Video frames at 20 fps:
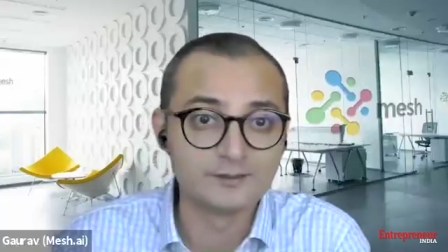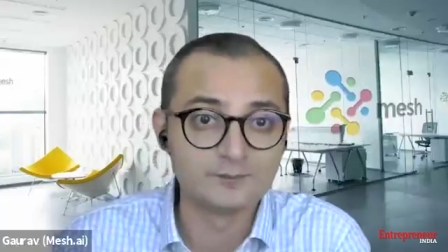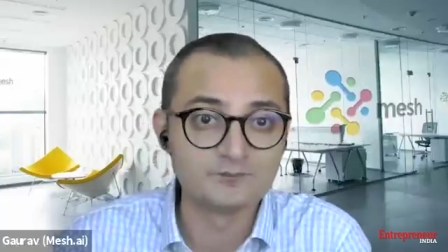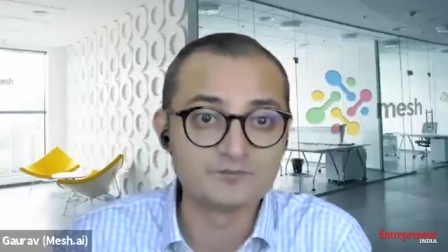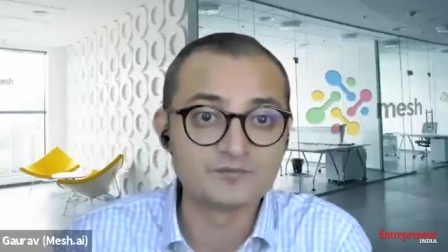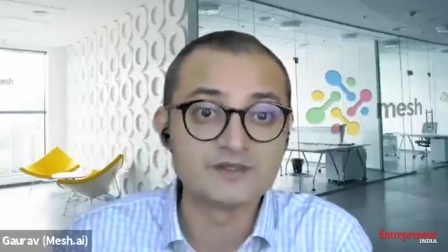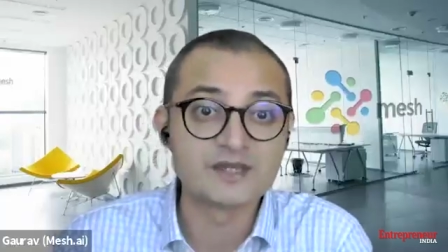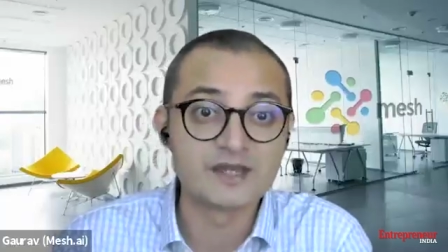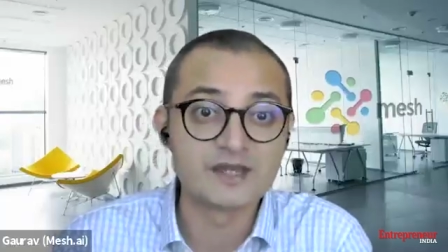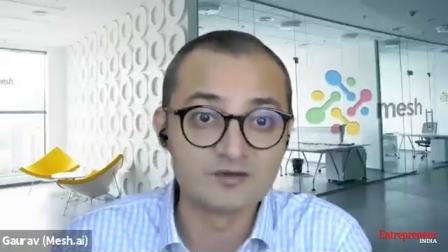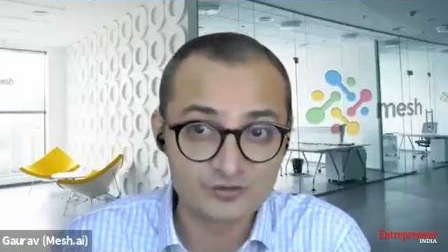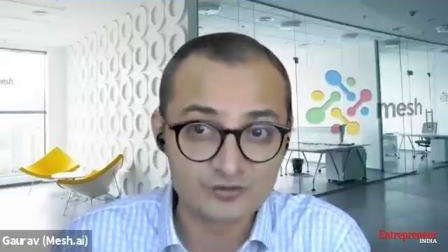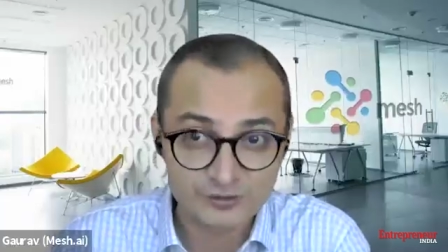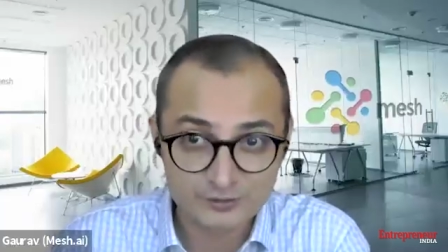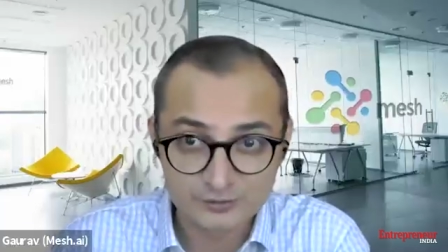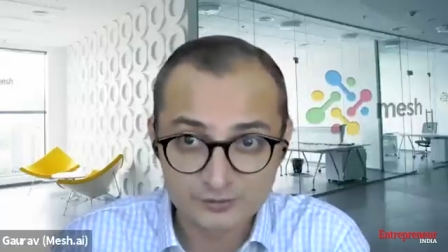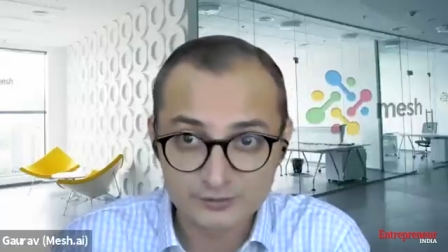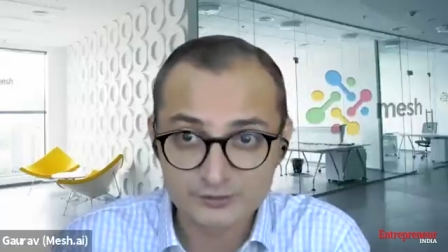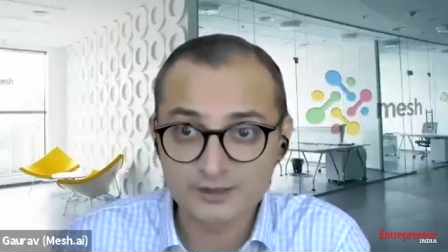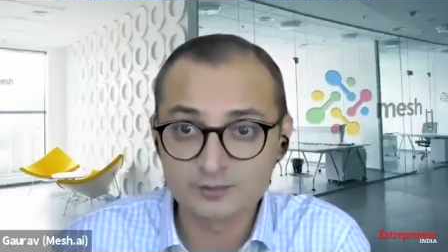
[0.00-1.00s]
Um, they
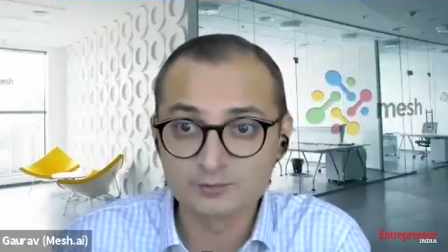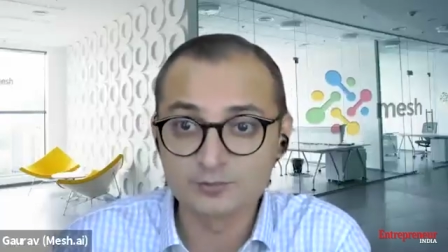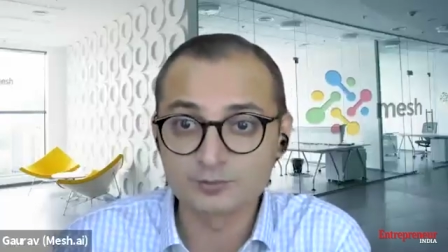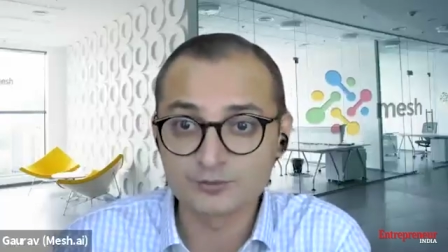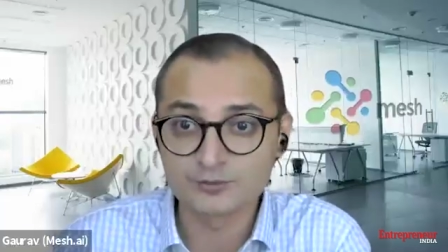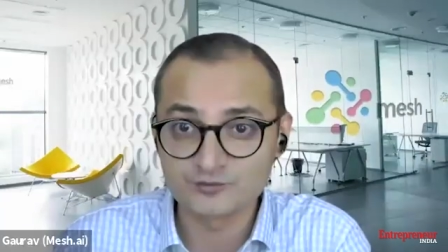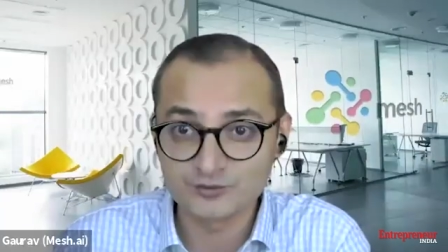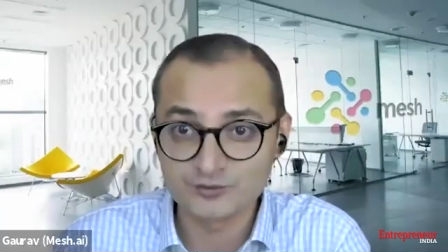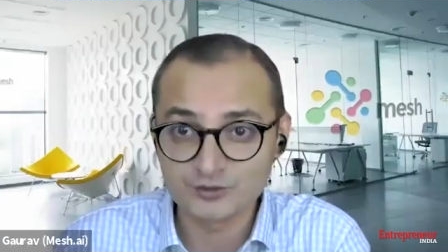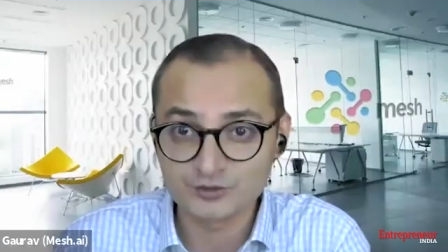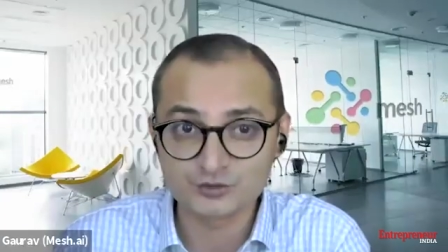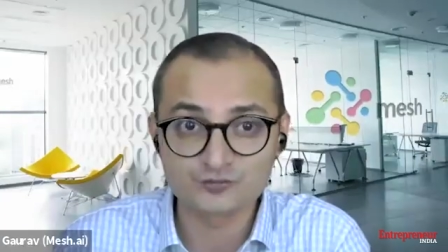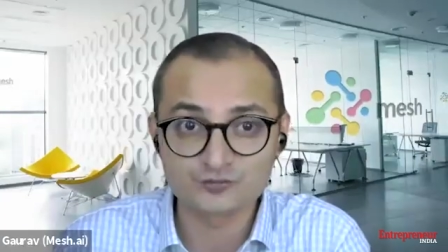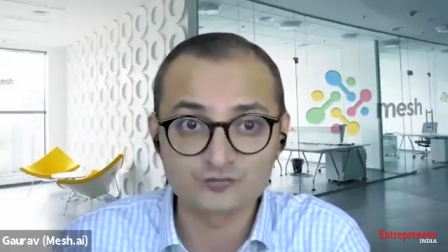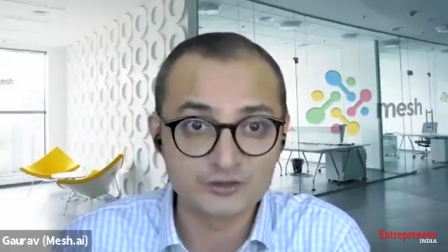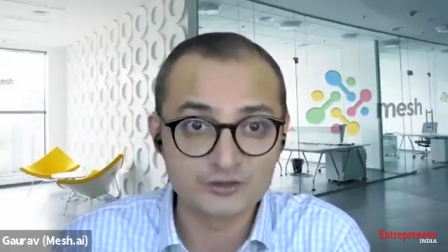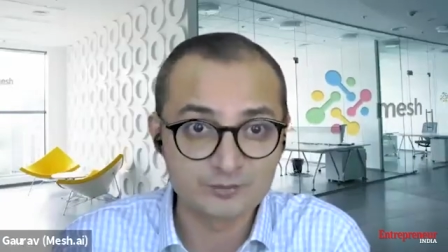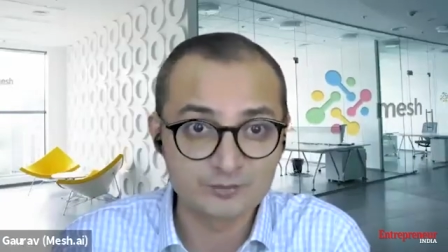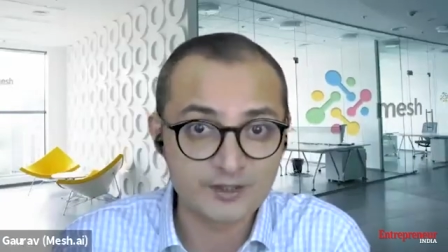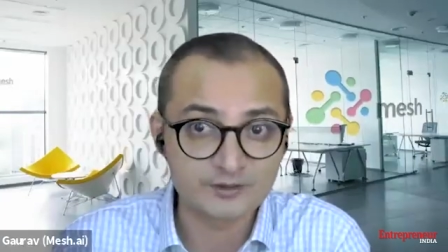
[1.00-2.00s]
have real-time
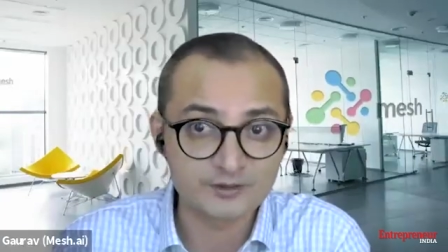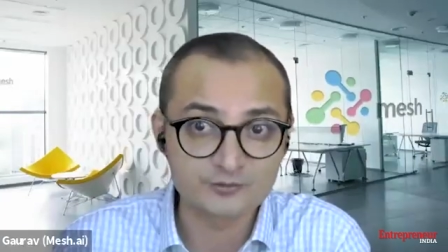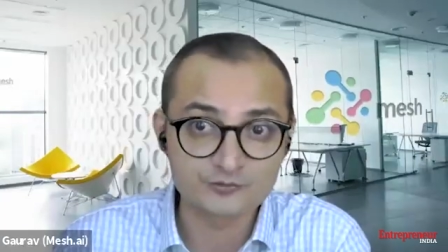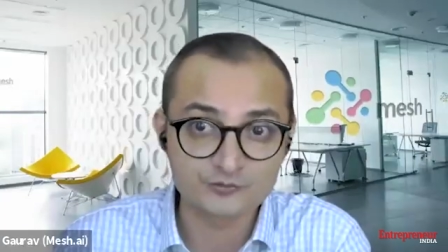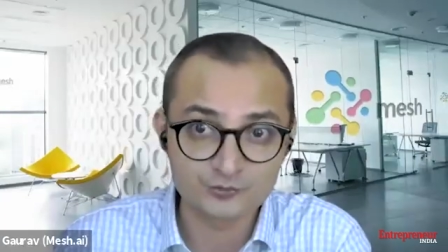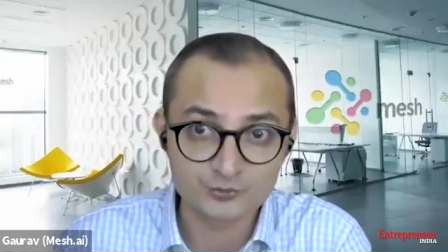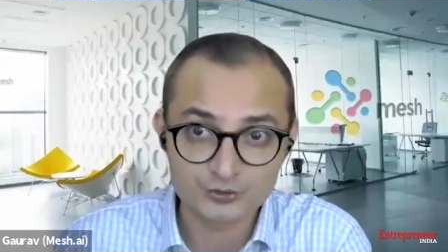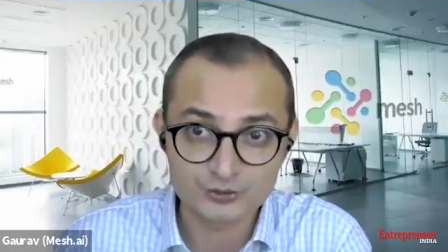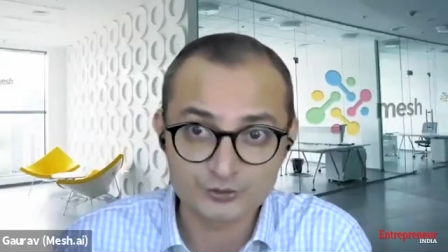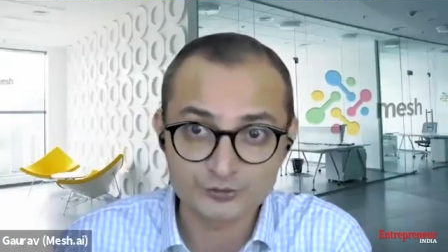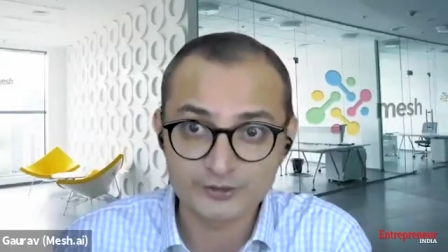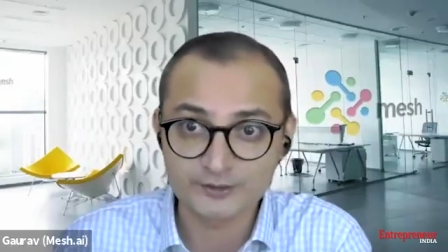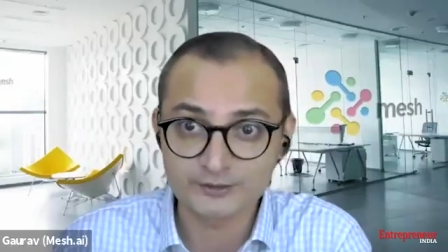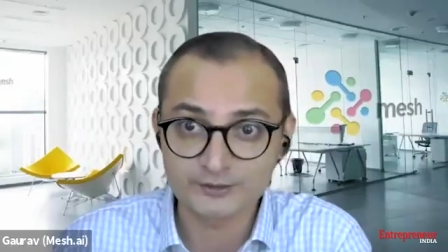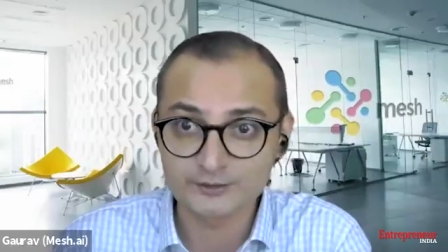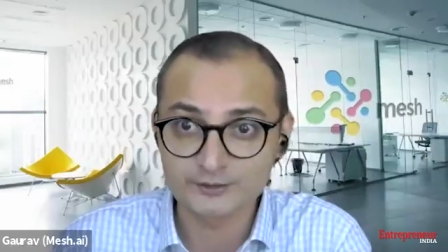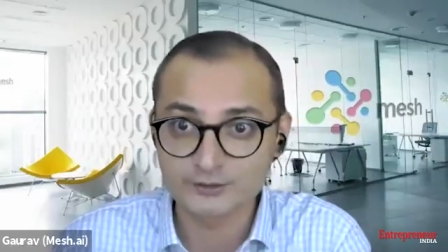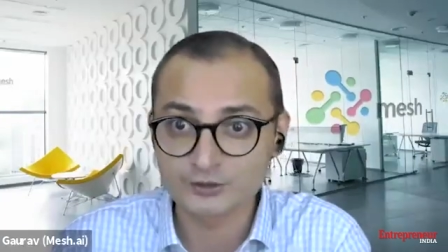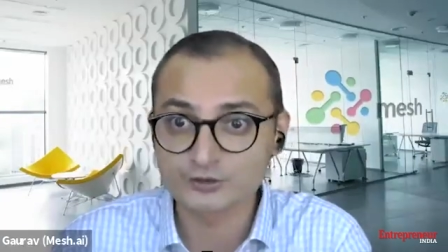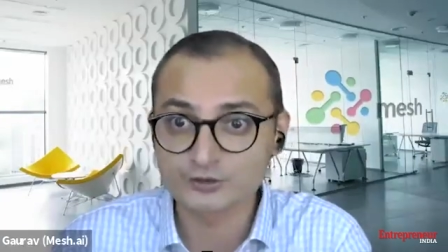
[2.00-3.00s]
appreciation feedback or
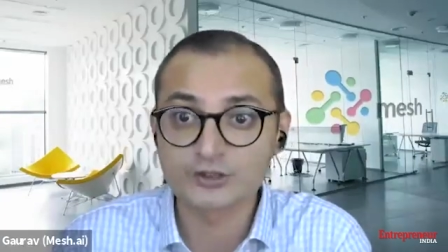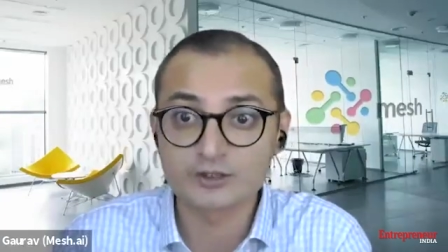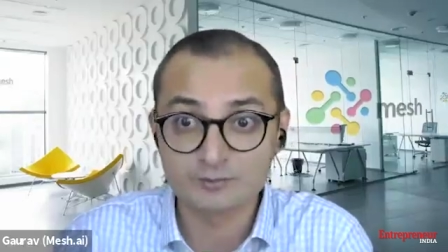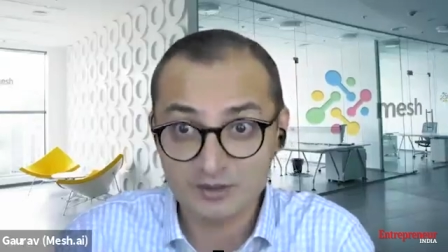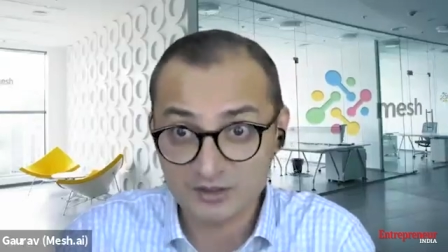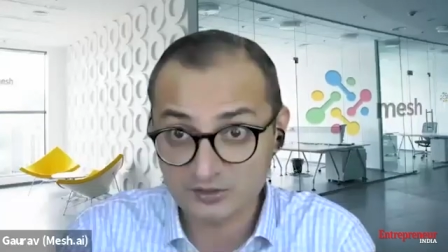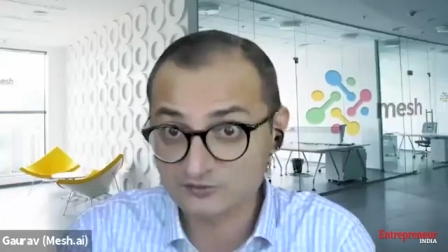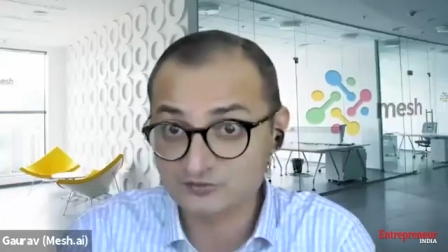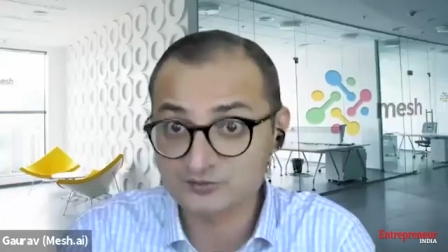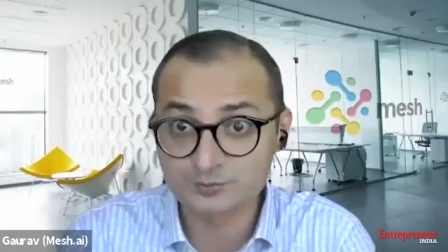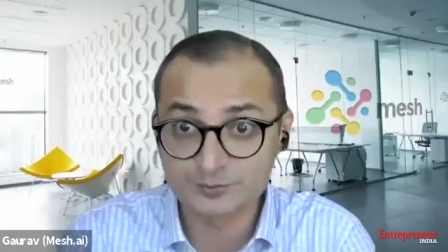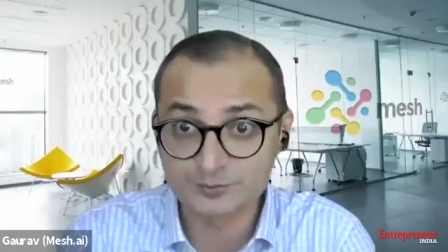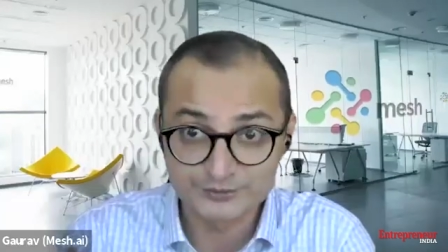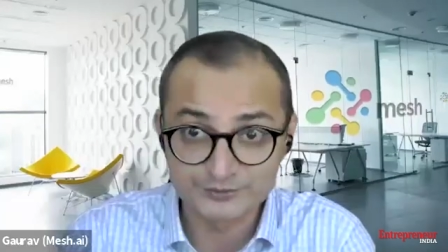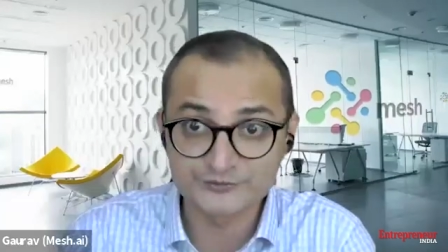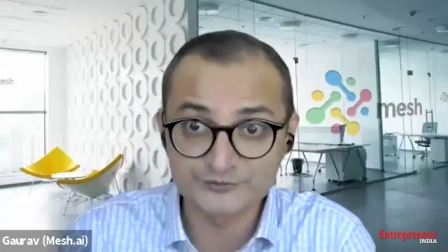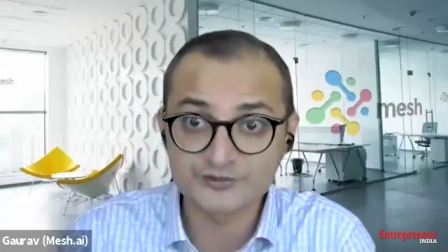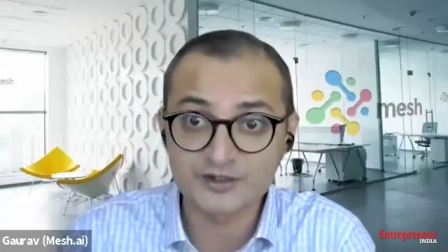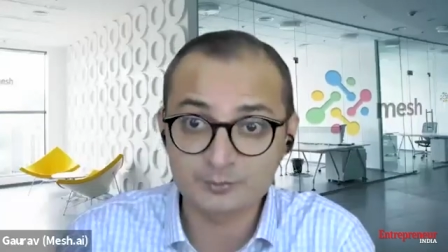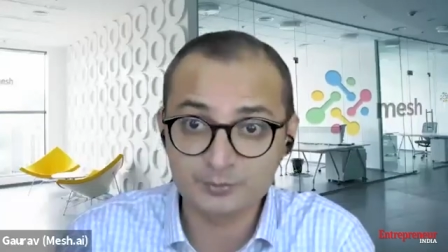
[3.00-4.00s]
social recognition
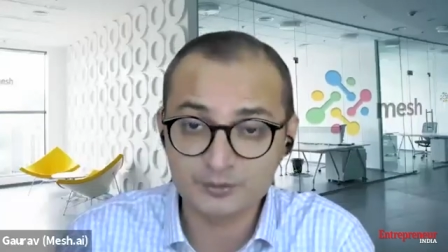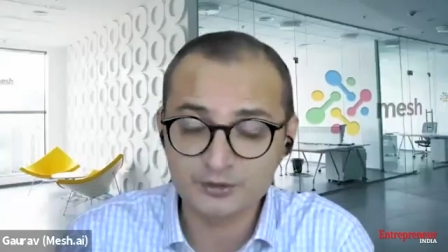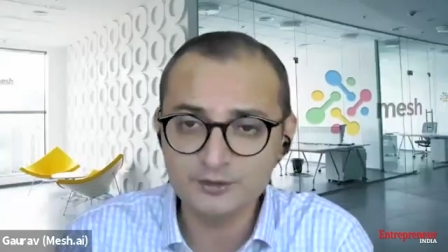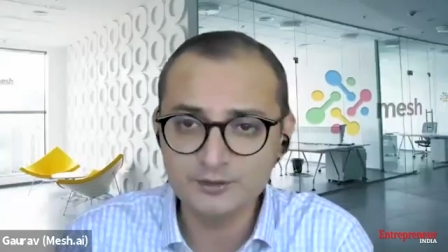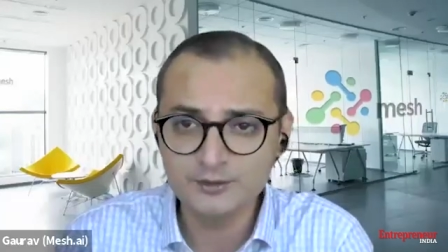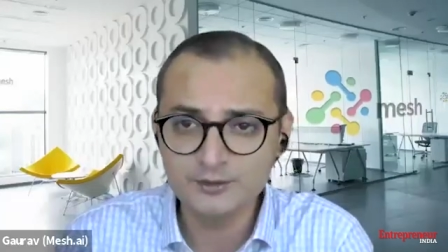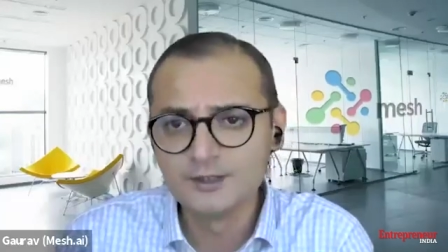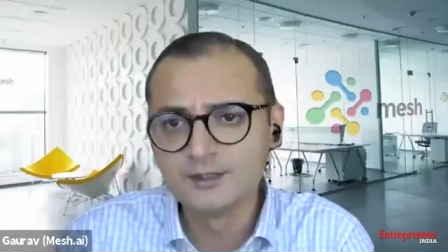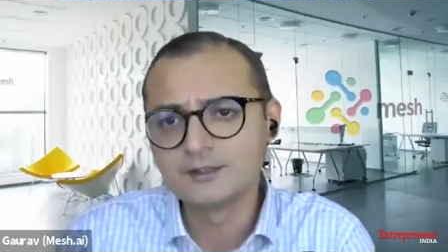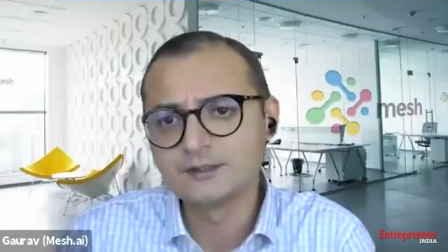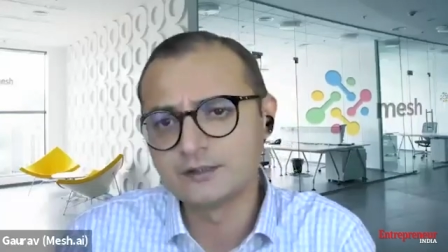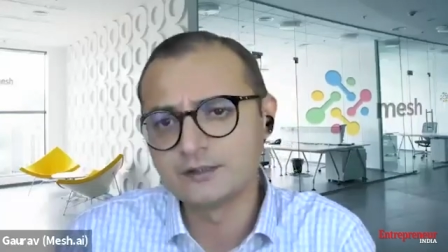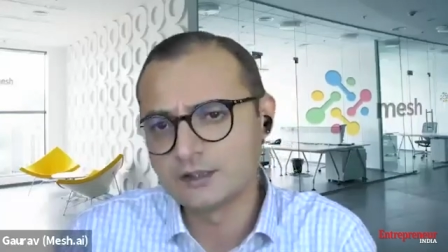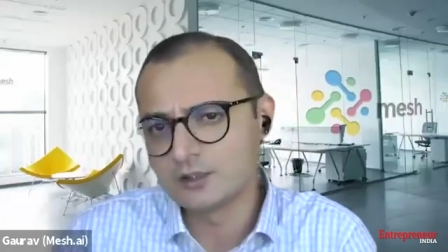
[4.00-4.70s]
amongst peers happening.